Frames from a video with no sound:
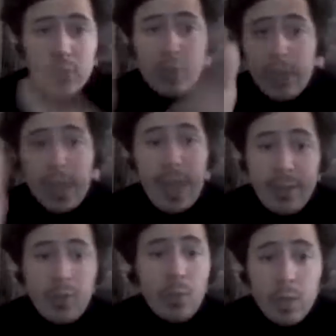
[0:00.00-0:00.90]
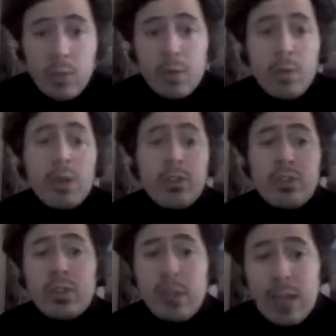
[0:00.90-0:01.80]
Like, hey, if you really want to watch it
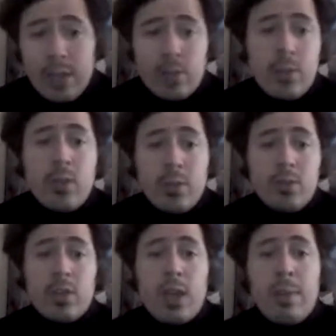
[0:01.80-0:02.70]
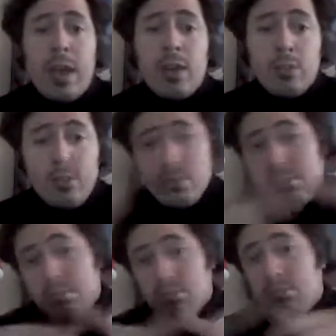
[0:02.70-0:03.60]
as it originally came out,
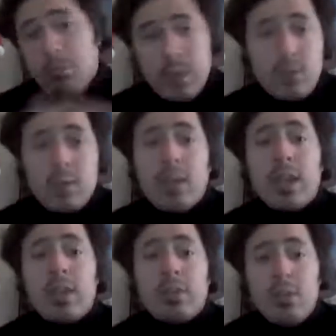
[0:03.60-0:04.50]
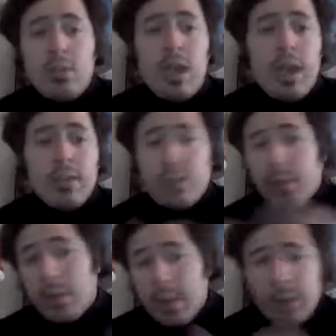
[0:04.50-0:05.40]
here's a link to that. So I
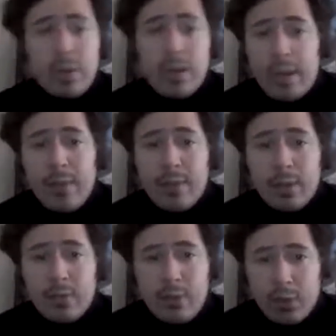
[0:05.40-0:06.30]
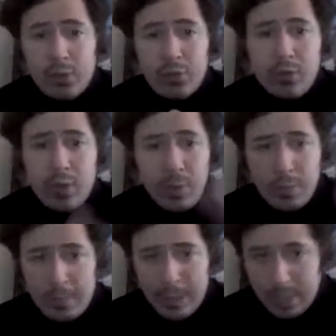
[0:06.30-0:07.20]
wouldn't get rid of that bit of version. It wouldn't
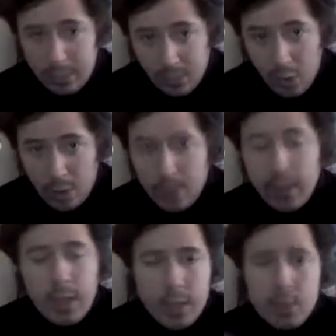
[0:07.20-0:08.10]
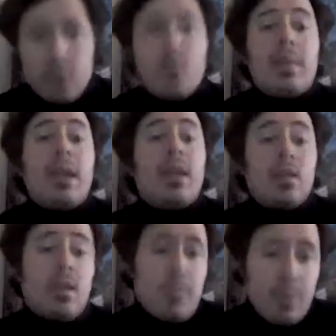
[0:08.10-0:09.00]
be like it's gone. It just would be, here's
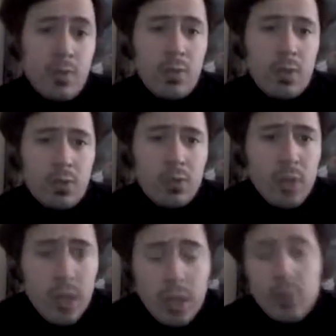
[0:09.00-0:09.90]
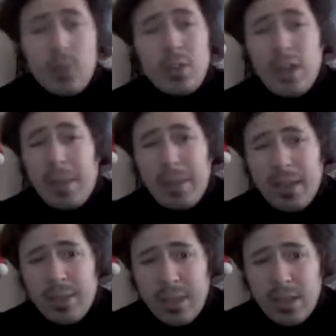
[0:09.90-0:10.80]
the improved version. There's also a couple other
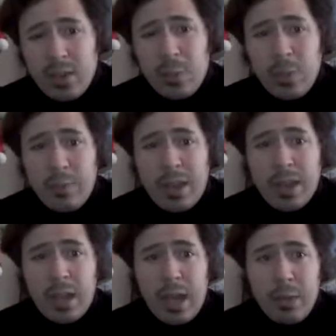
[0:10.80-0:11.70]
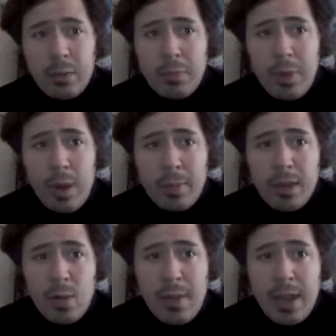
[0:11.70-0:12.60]
things I wouldn't mind. I would probably
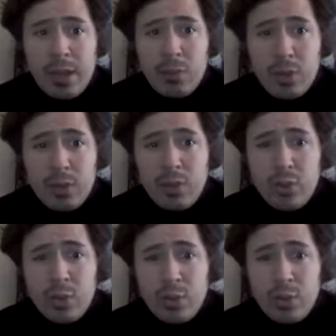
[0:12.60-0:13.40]
go back and reshoot